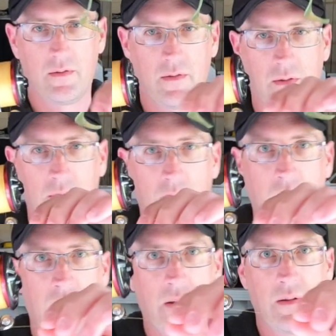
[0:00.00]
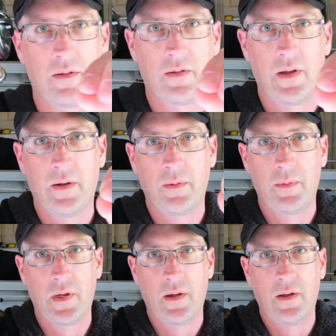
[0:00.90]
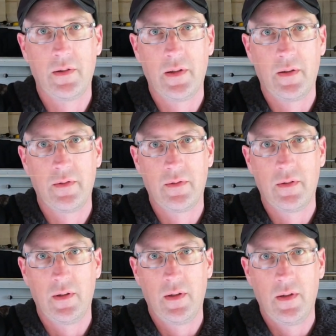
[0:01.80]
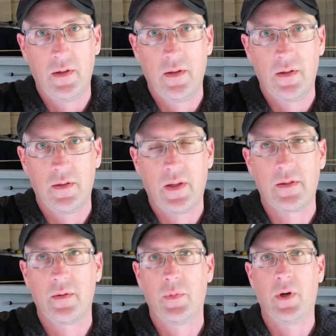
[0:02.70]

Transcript: not sure whether you can get up a bit closer. That's the